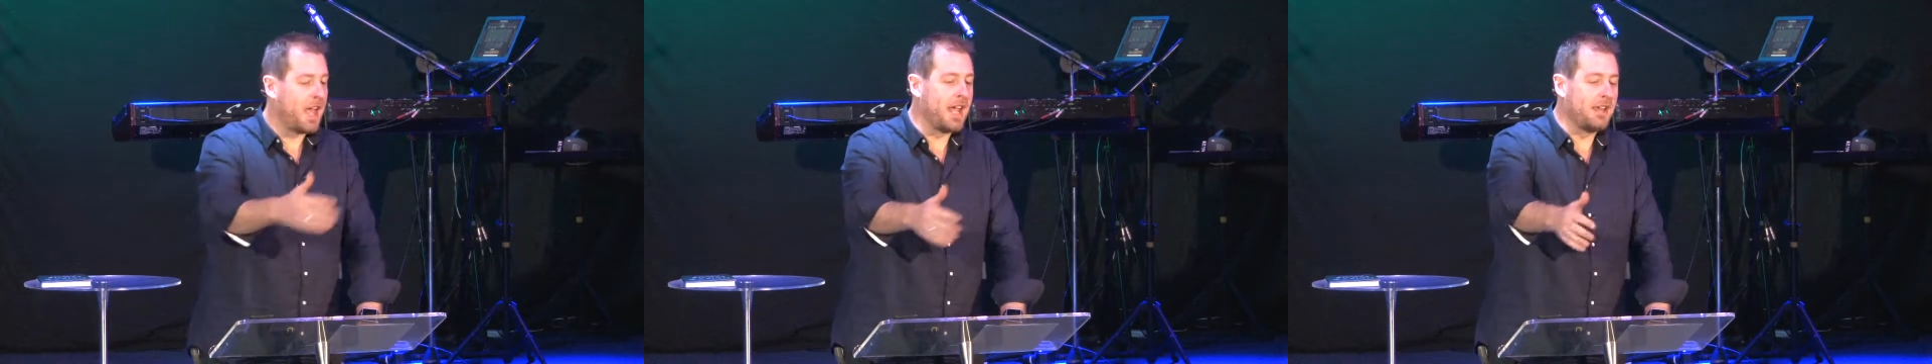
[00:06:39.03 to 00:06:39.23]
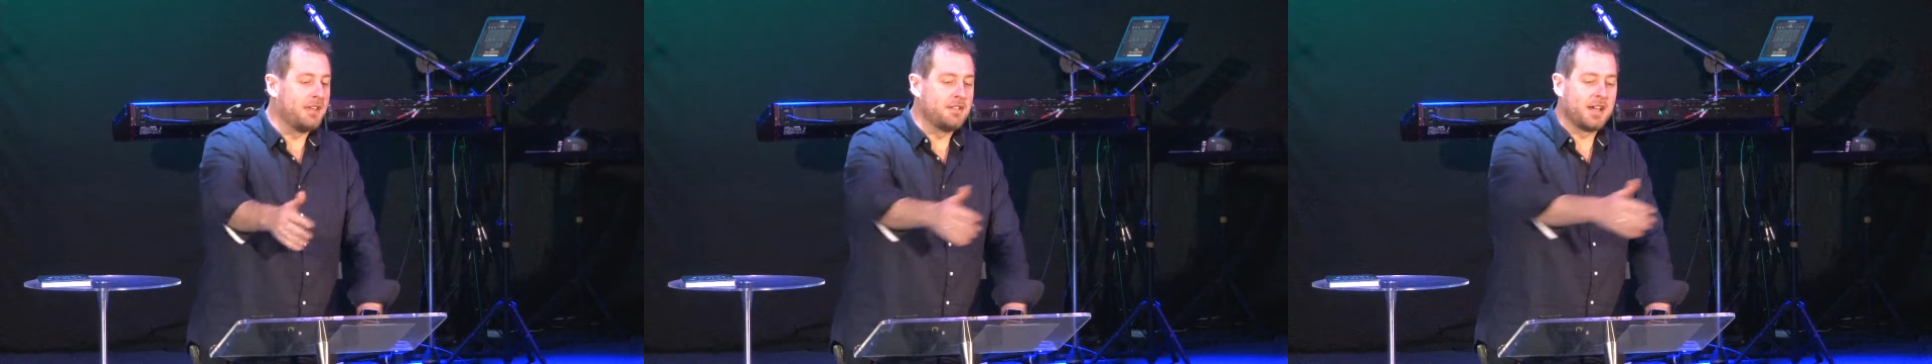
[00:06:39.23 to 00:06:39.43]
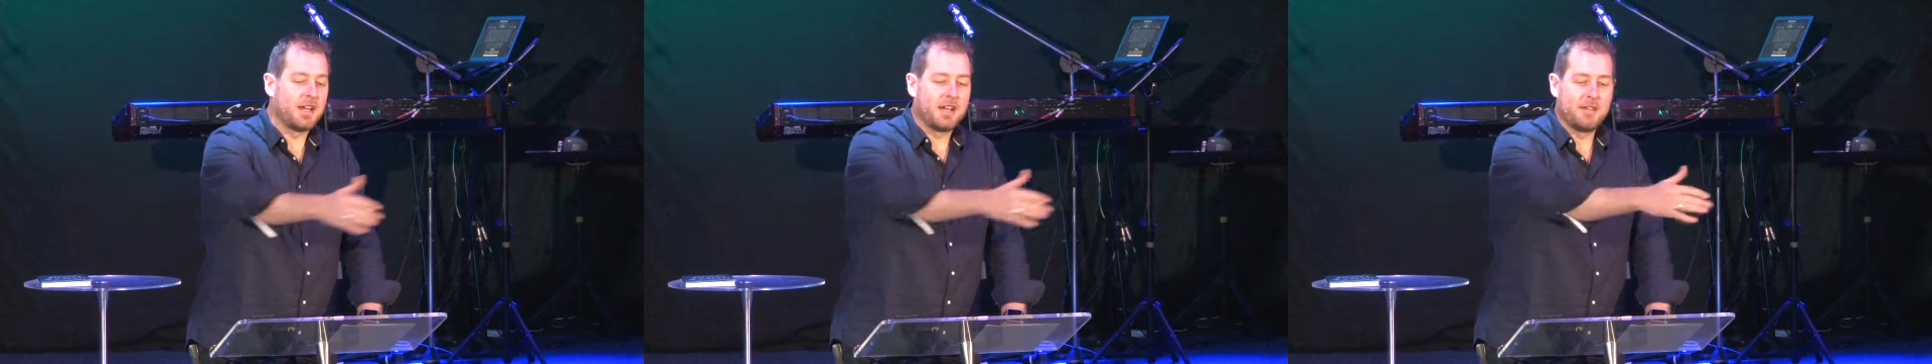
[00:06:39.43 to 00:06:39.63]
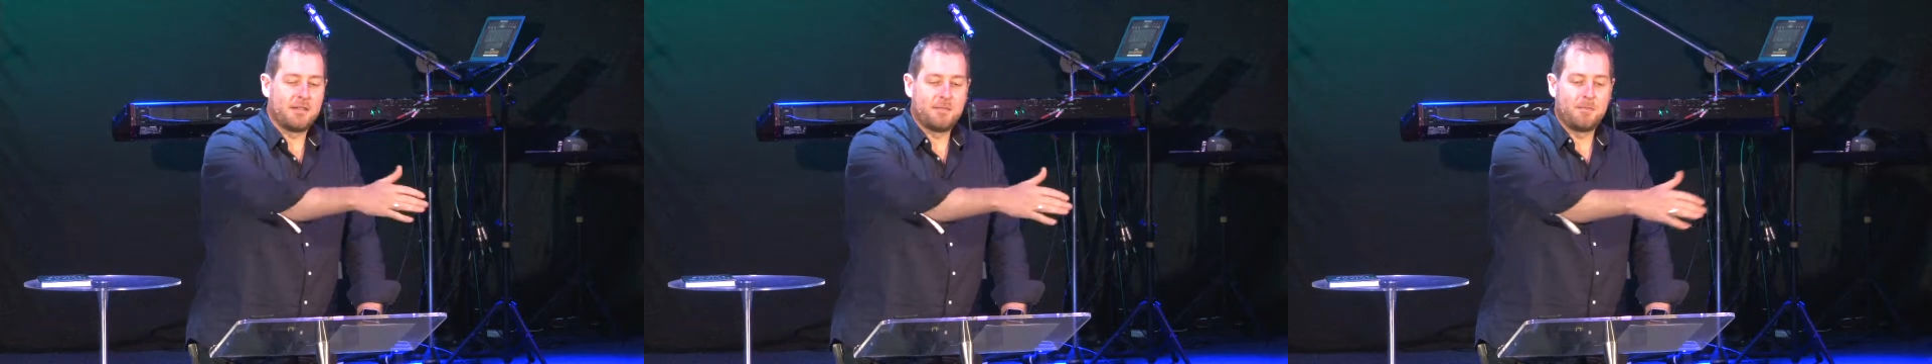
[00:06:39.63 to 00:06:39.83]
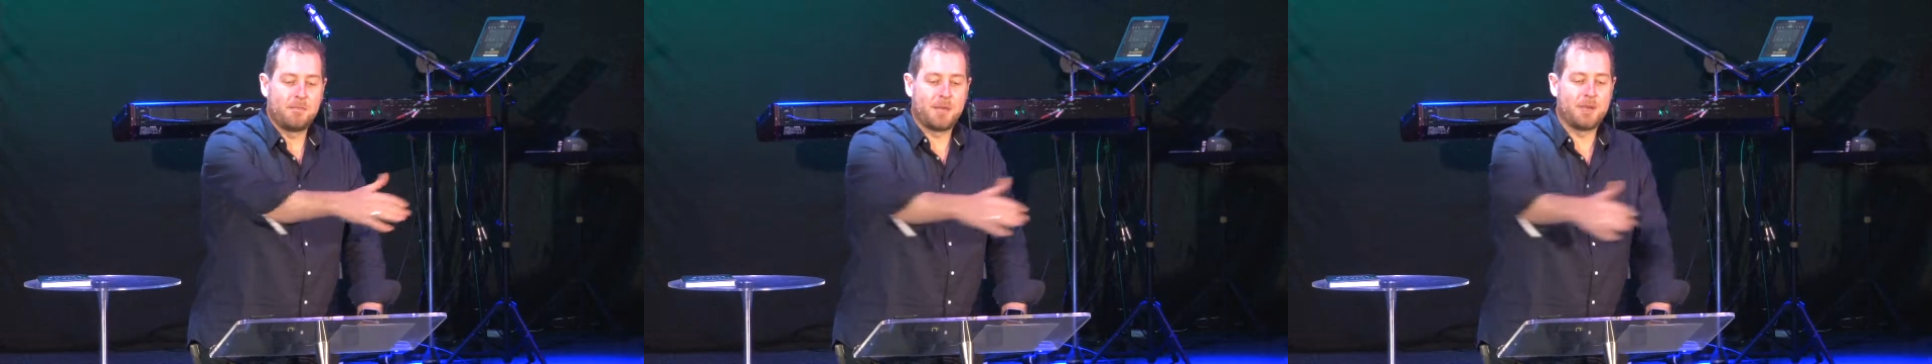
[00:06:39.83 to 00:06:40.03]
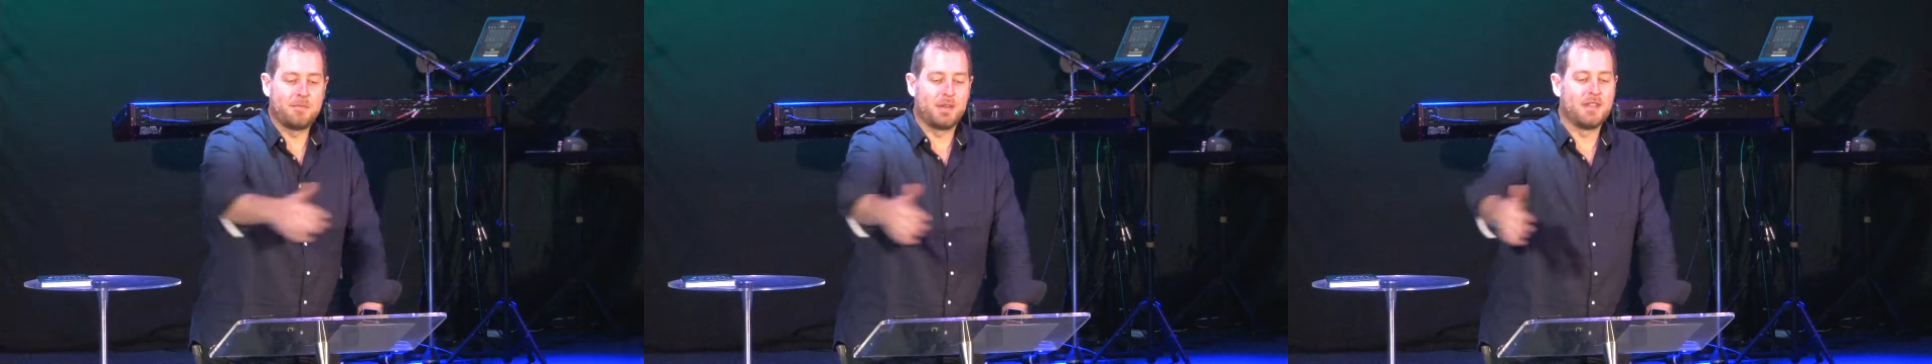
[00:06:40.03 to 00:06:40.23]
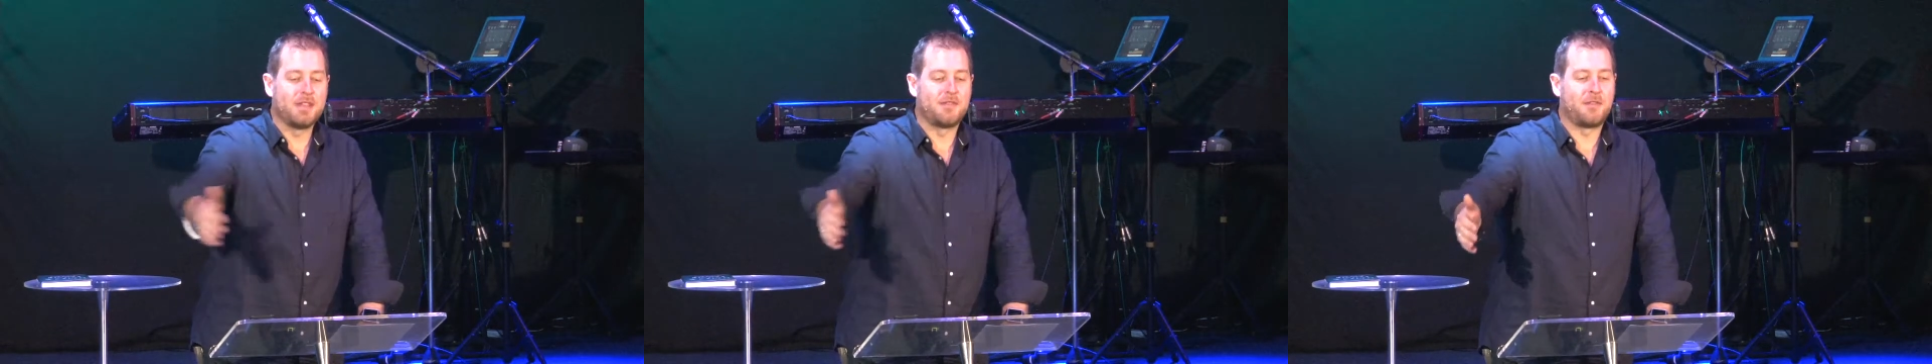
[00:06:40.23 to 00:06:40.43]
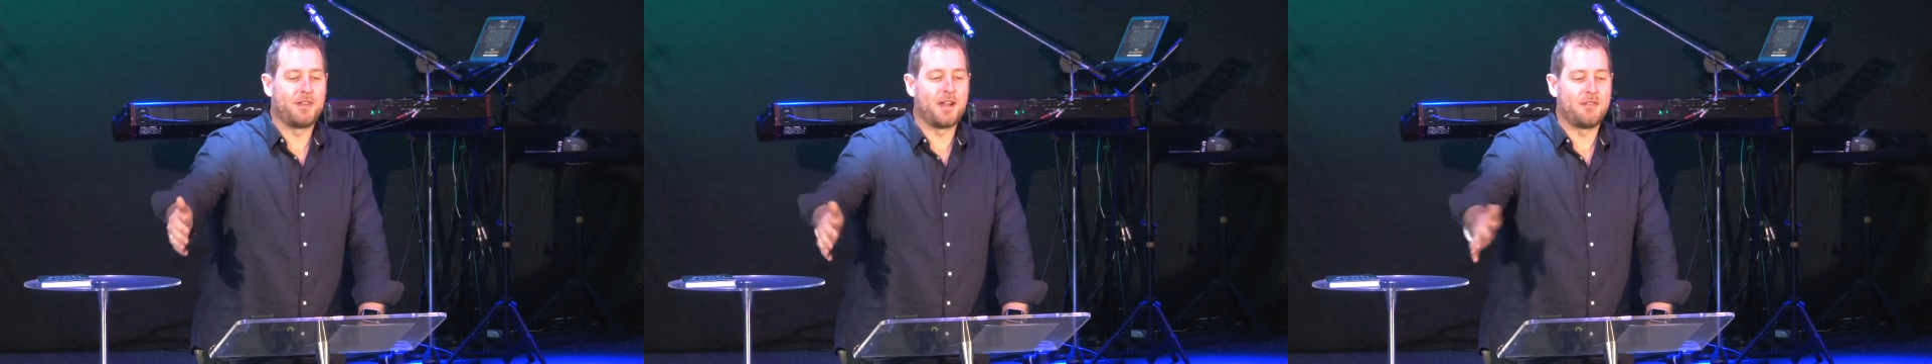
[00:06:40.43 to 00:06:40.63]
and uh, people in
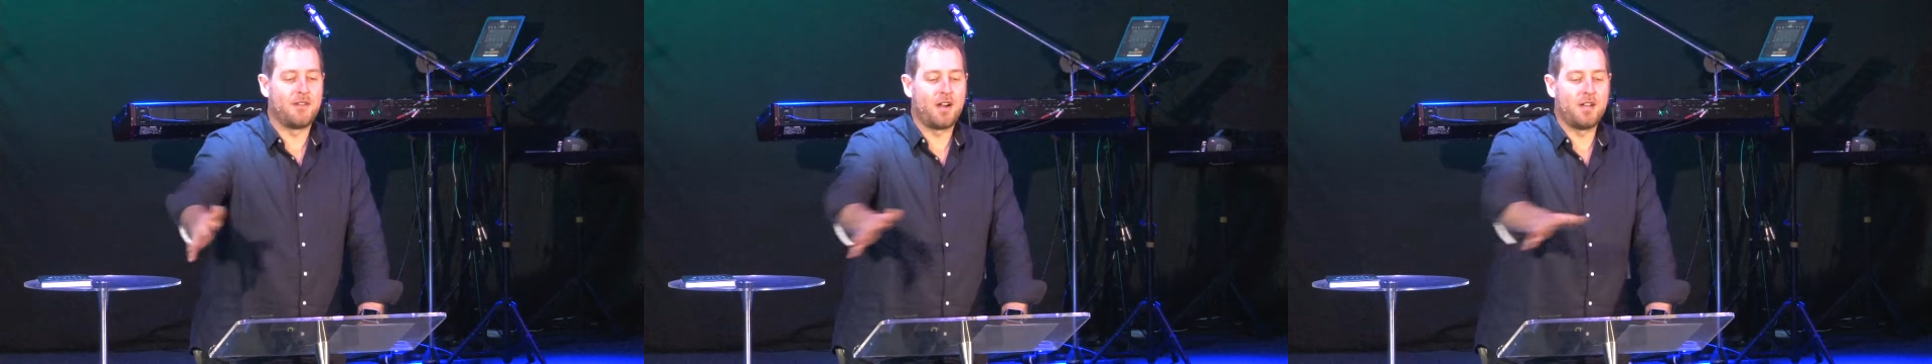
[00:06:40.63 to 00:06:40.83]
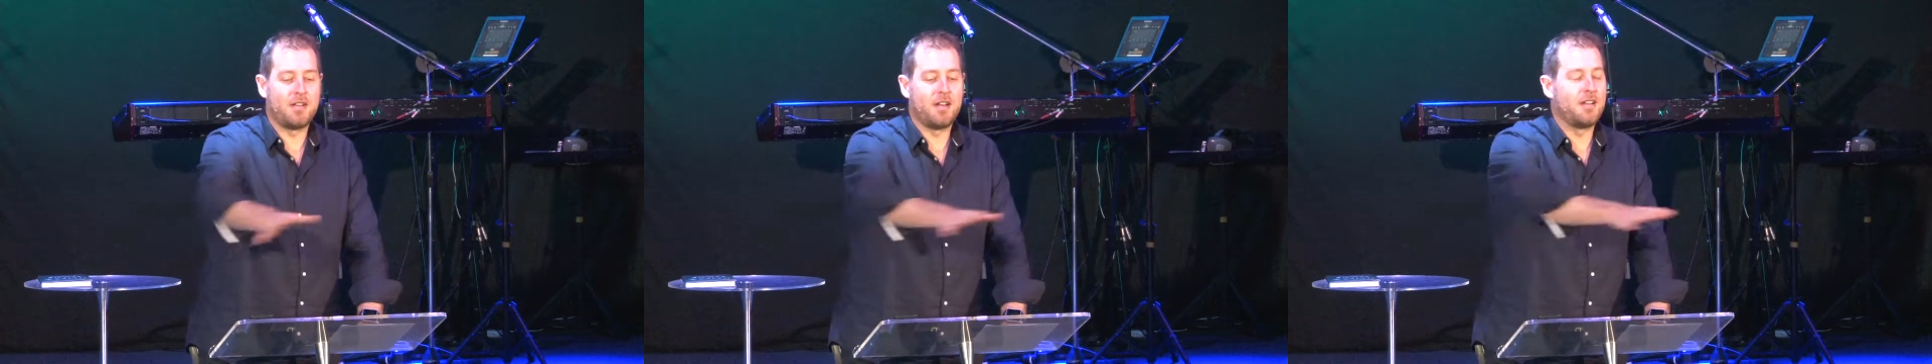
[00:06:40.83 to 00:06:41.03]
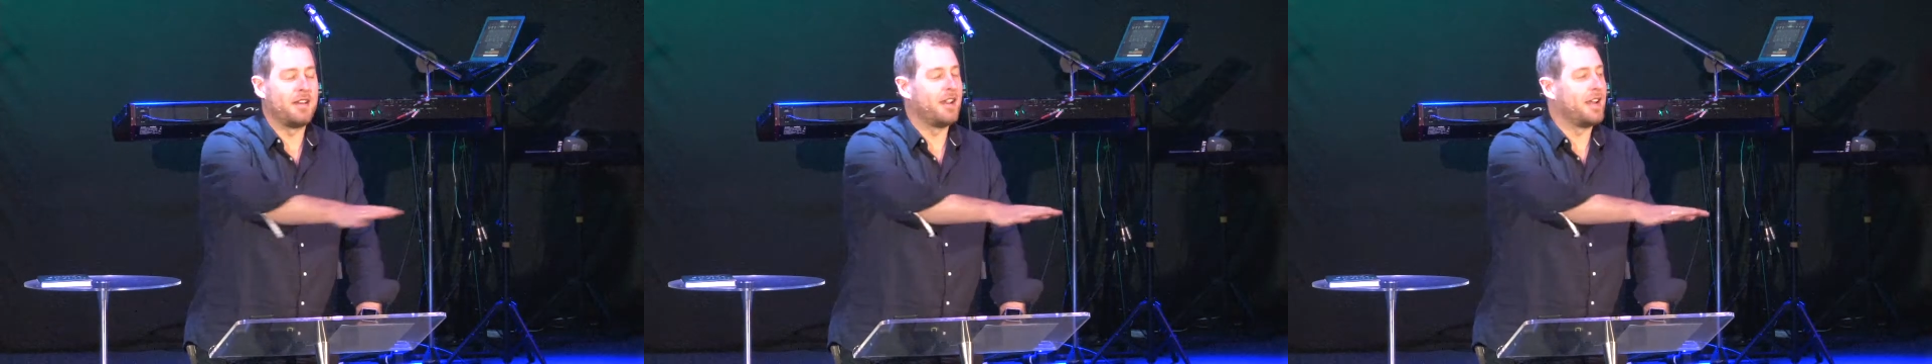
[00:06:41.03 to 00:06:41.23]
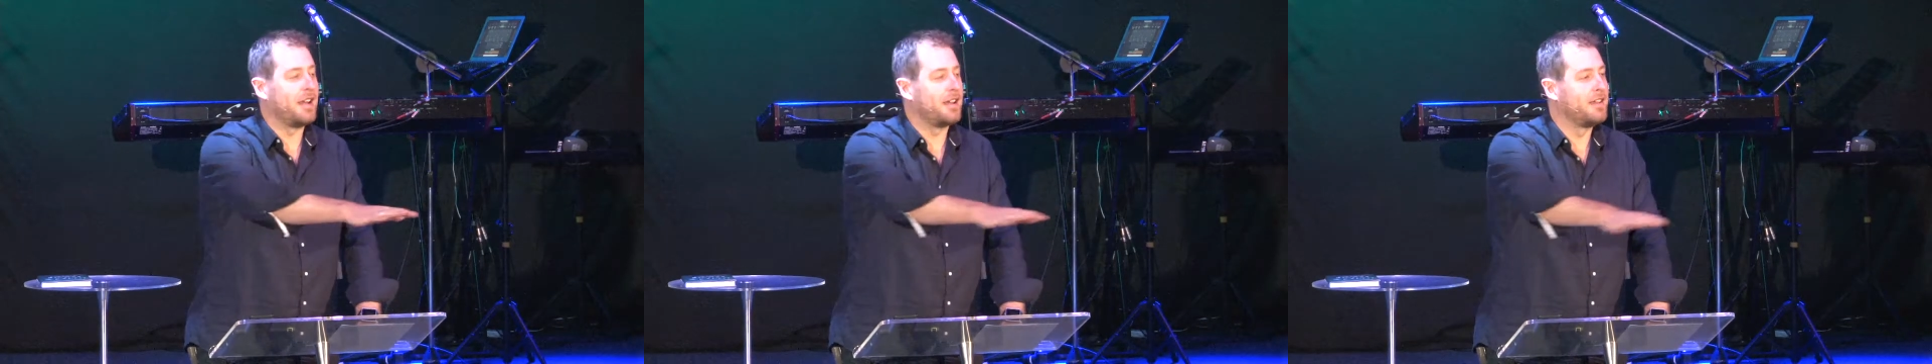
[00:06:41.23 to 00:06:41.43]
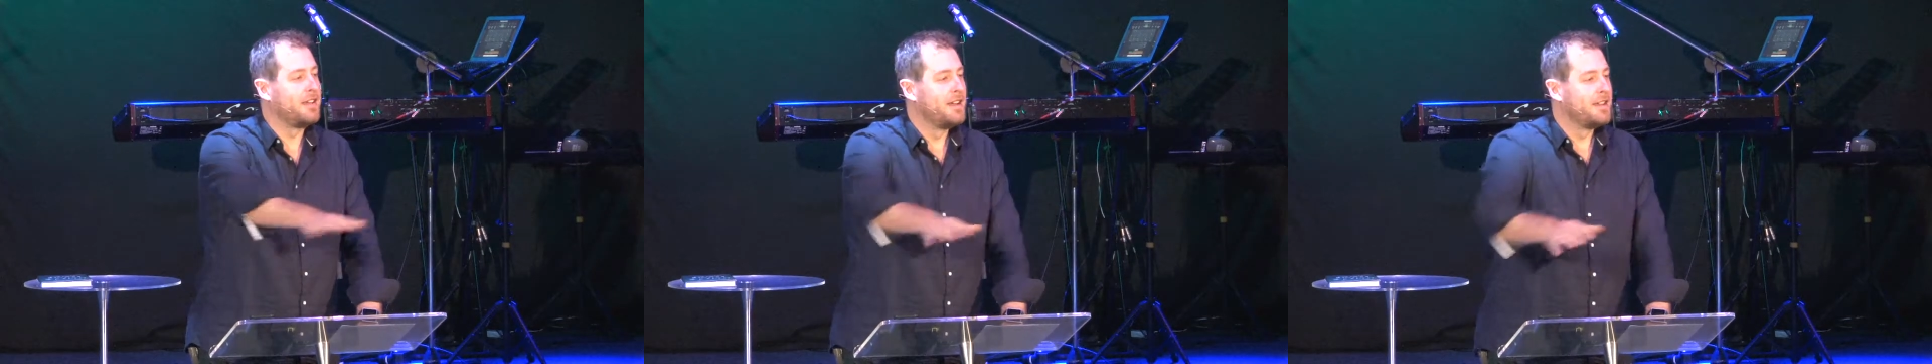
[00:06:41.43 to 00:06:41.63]
the front row don't need a